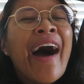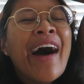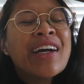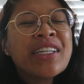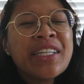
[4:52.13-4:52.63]

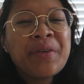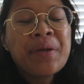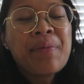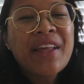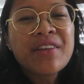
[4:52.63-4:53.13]
gosh, did
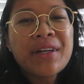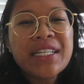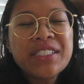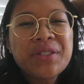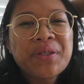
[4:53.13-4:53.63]
we make the
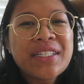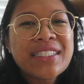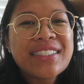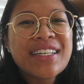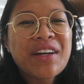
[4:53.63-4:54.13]
right
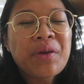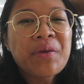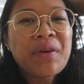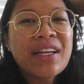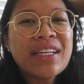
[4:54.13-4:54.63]
choice? Are
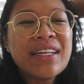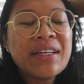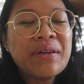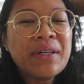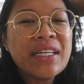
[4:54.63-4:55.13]
we
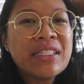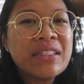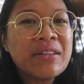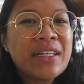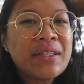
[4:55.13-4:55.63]
ready? We can
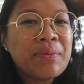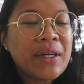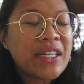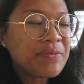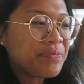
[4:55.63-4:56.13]
do it.
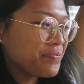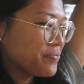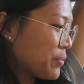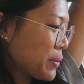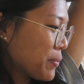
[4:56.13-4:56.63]
But
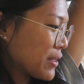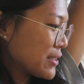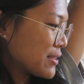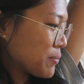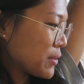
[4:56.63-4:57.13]
we
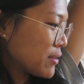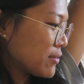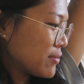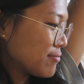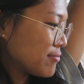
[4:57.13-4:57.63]
wanted
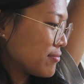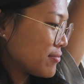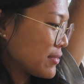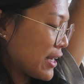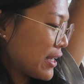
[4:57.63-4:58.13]
someone
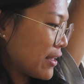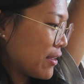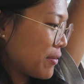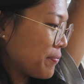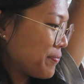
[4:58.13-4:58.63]
like
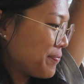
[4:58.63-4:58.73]
him.